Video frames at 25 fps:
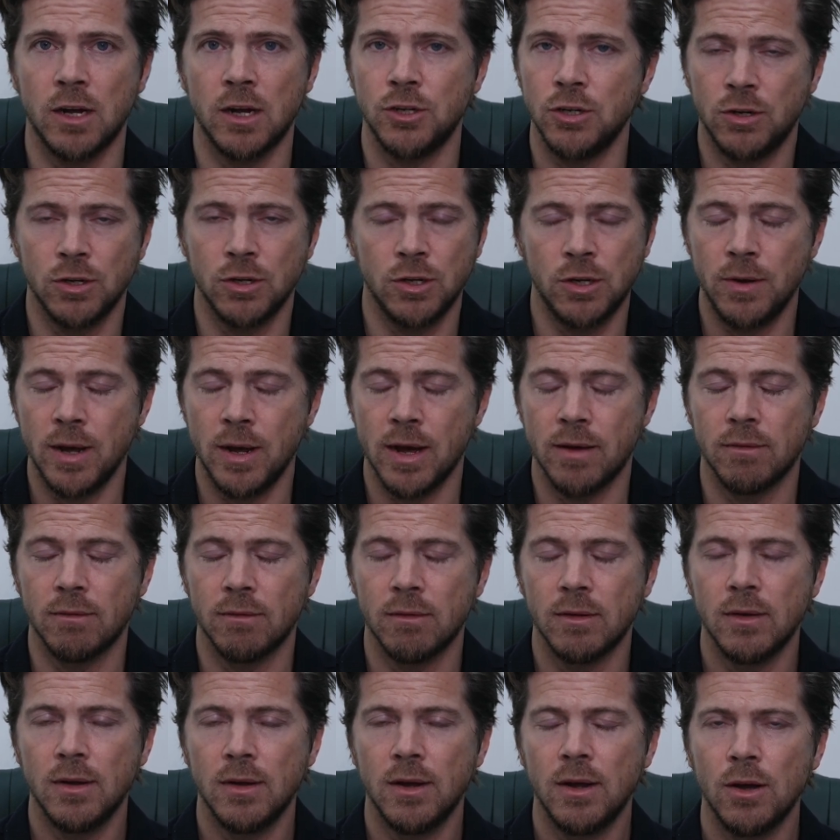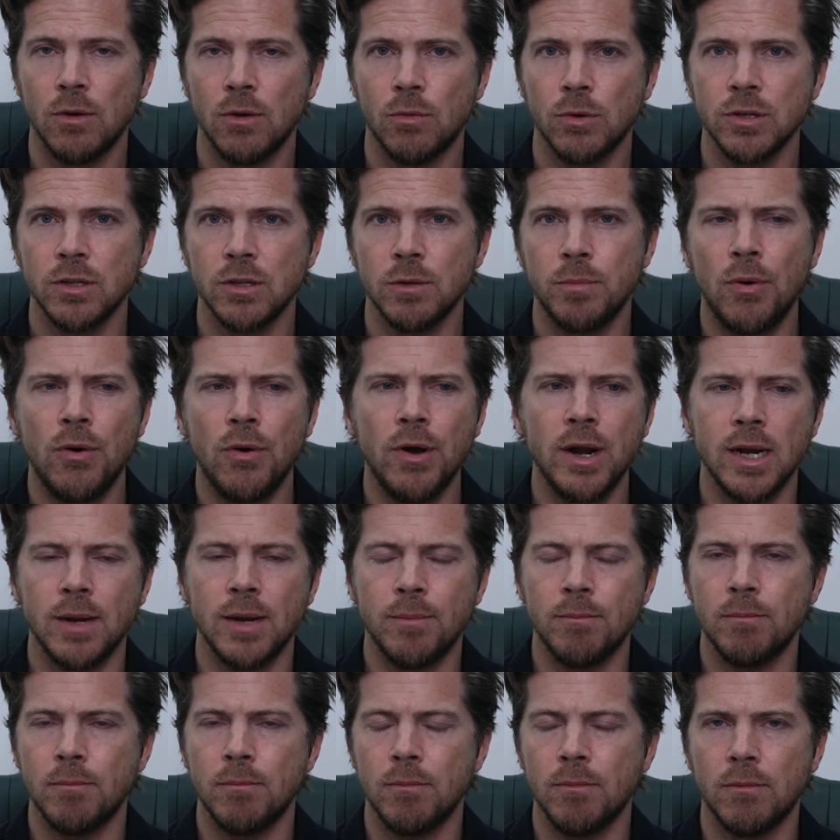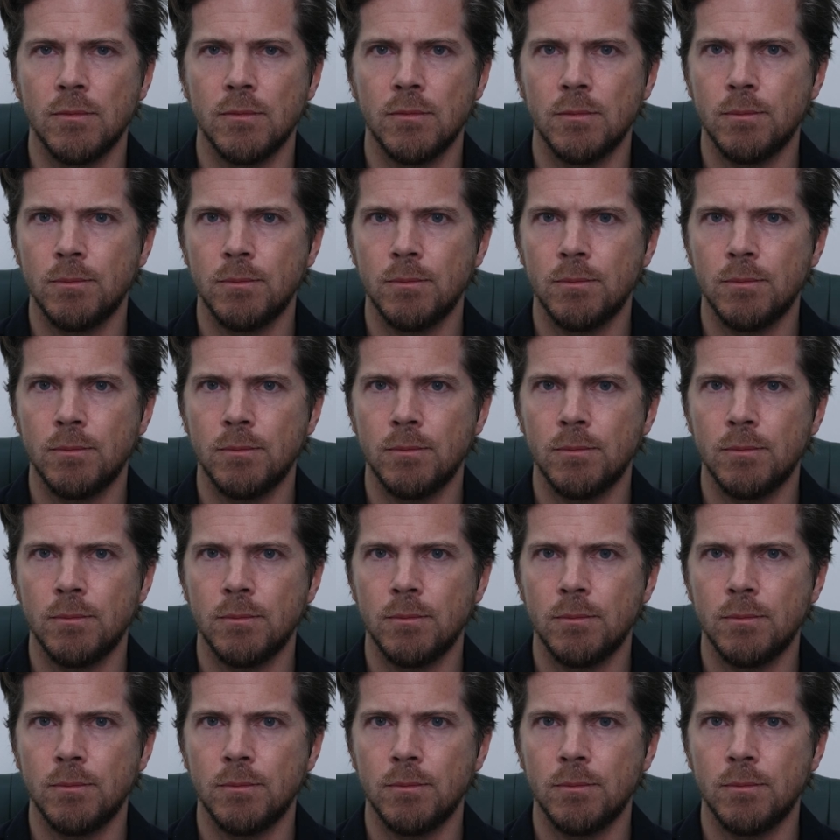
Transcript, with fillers: heard, you can do it. What's the point in